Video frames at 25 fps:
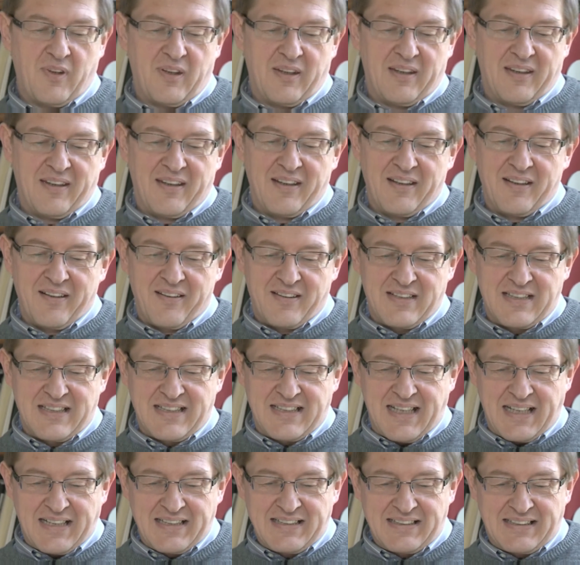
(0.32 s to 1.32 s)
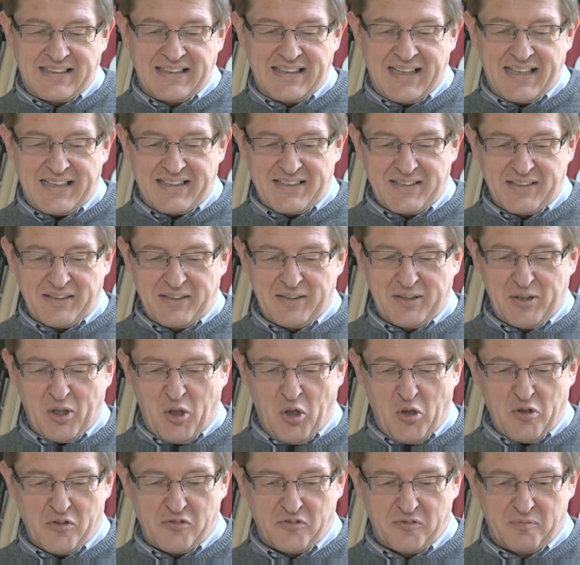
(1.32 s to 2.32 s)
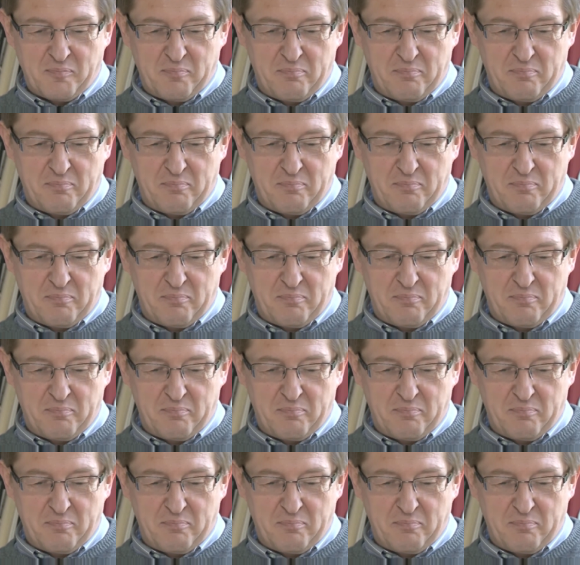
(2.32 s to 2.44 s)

the second letter of